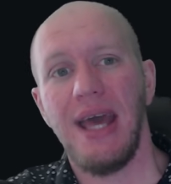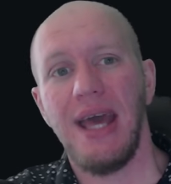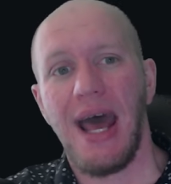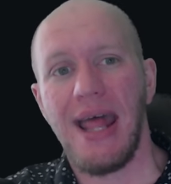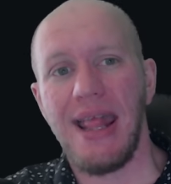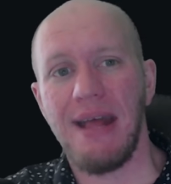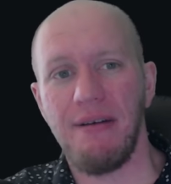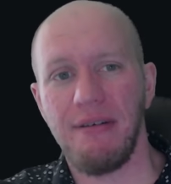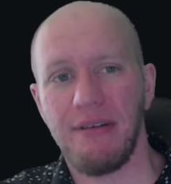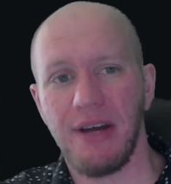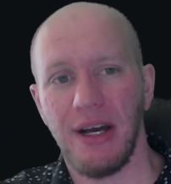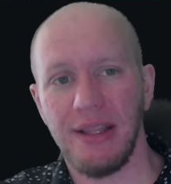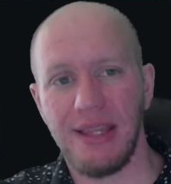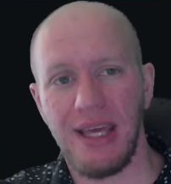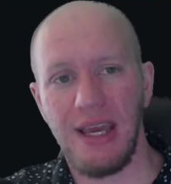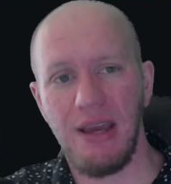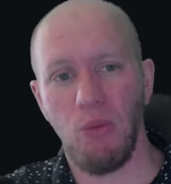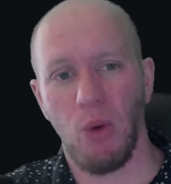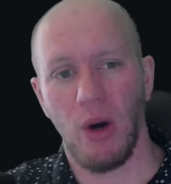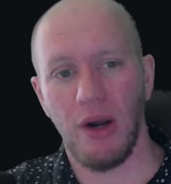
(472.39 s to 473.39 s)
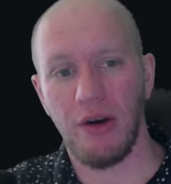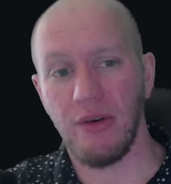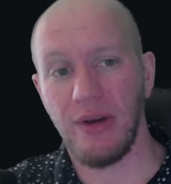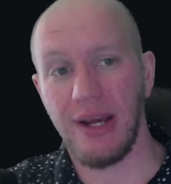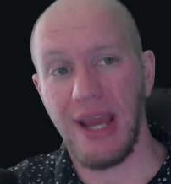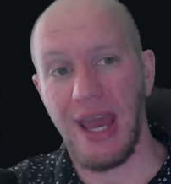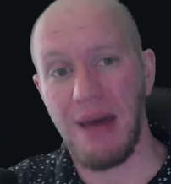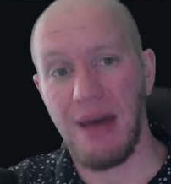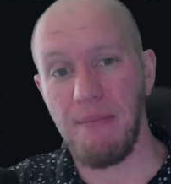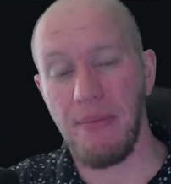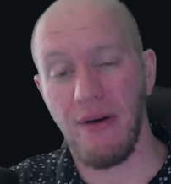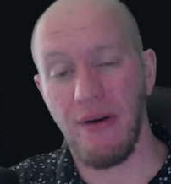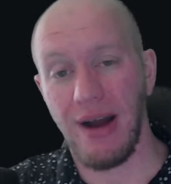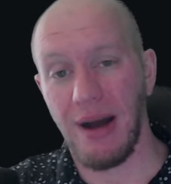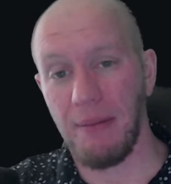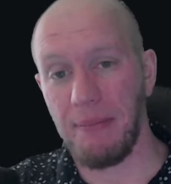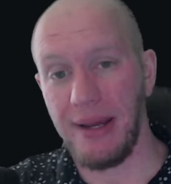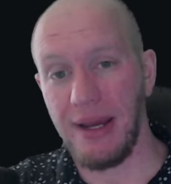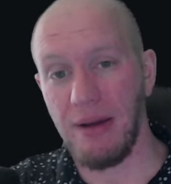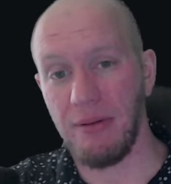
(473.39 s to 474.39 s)
And then we've got the Wandering Emperor
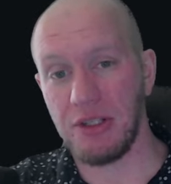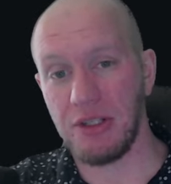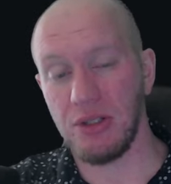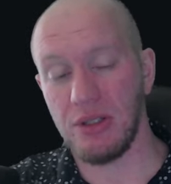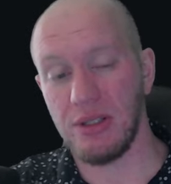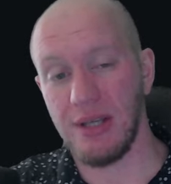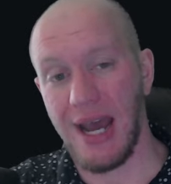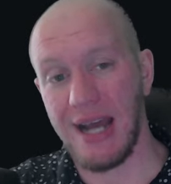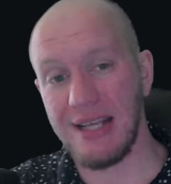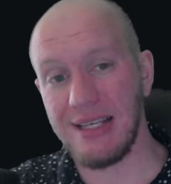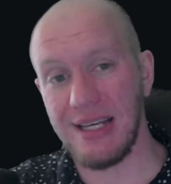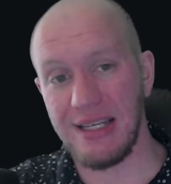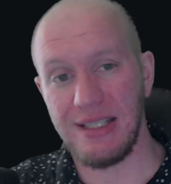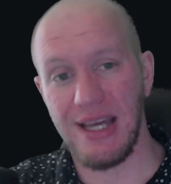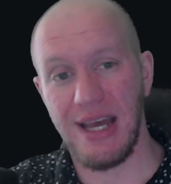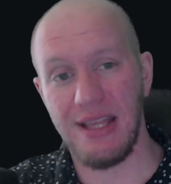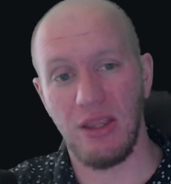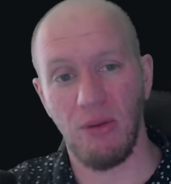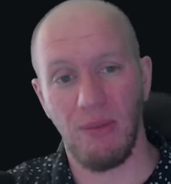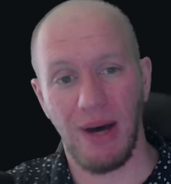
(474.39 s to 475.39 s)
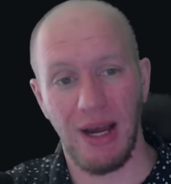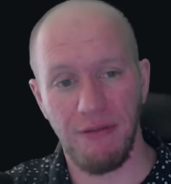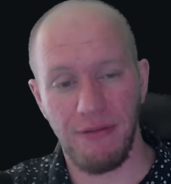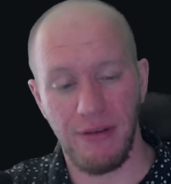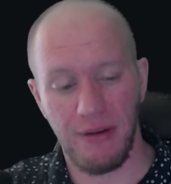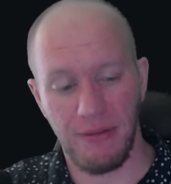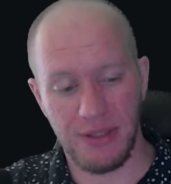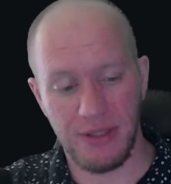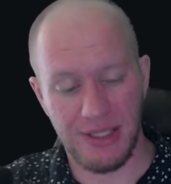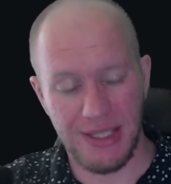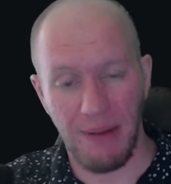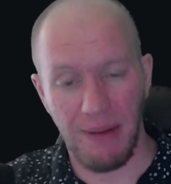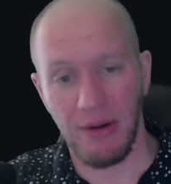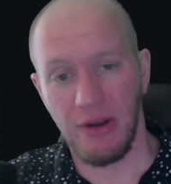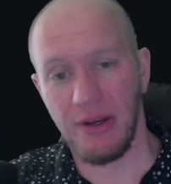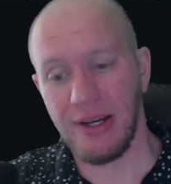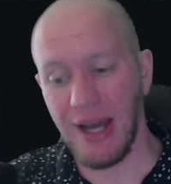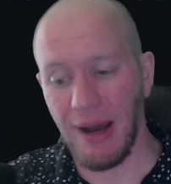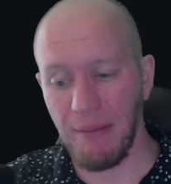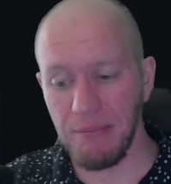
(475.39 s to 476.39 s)
up here, which was, as I said, the one for someone
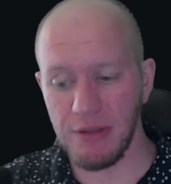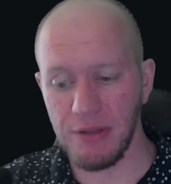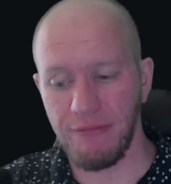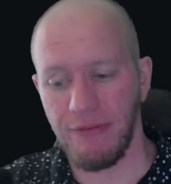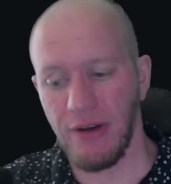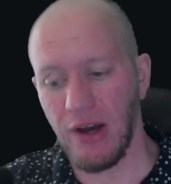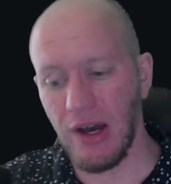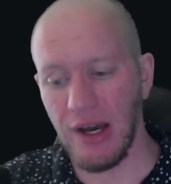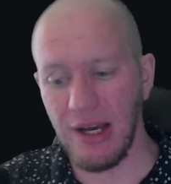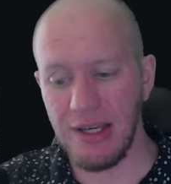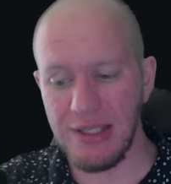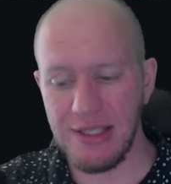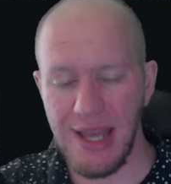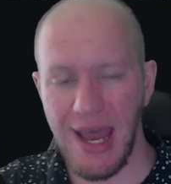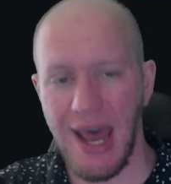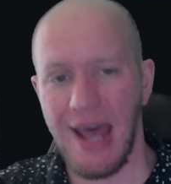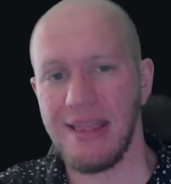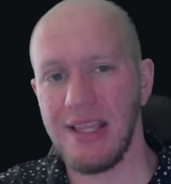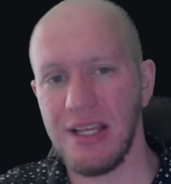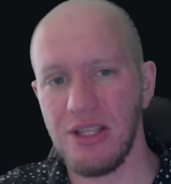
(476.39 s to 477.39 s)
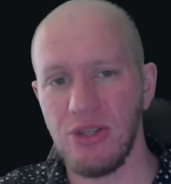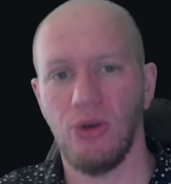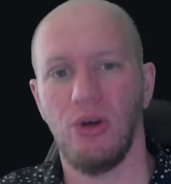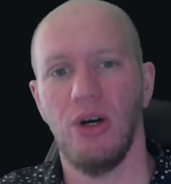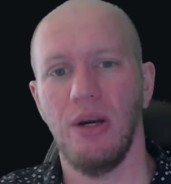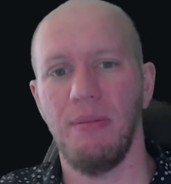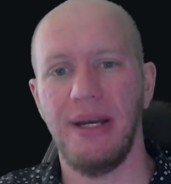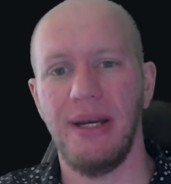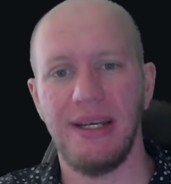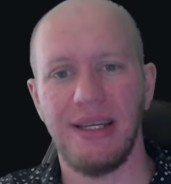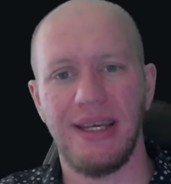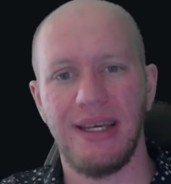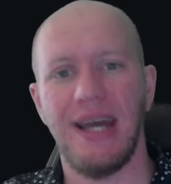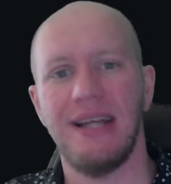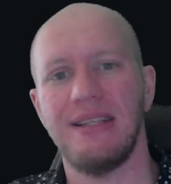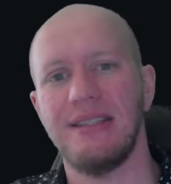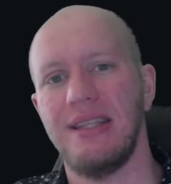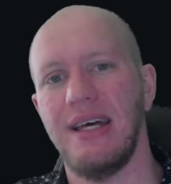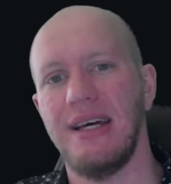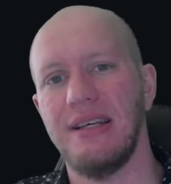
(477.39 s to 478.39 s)
who comes first at the tournament
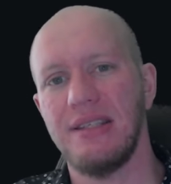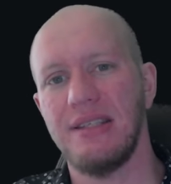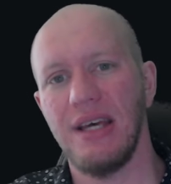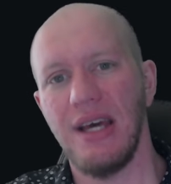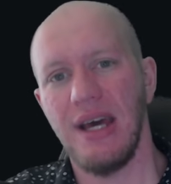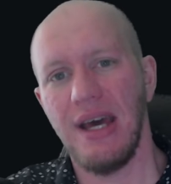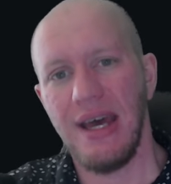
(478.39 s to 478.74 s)
gets this.